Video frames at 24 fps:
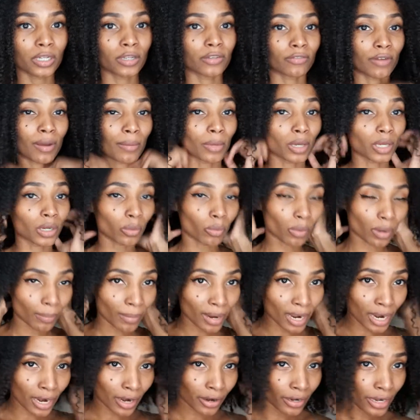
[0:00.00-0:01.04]
if I'm gonna wear
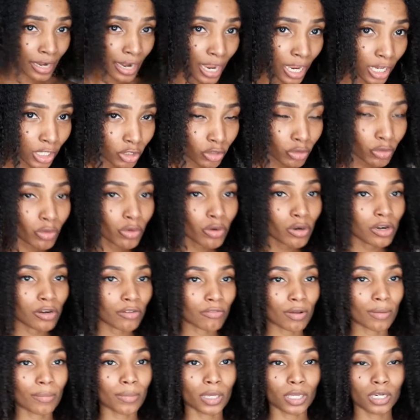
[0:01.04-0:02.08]
my hair natural or
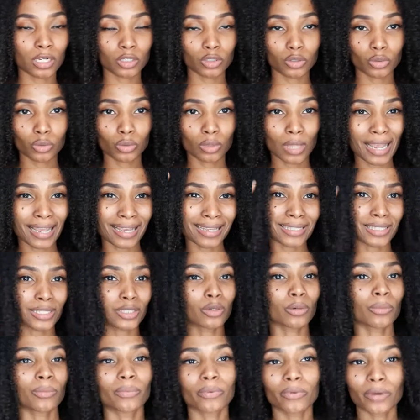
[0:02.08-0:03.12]
if I'm gonna do like a
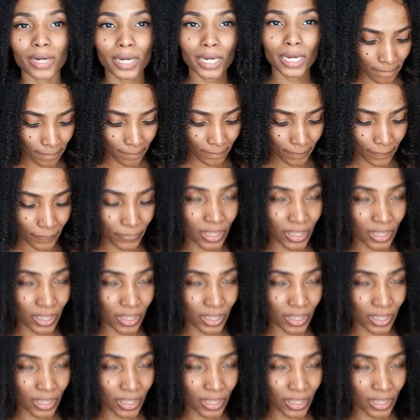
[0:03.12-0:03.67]
silk press.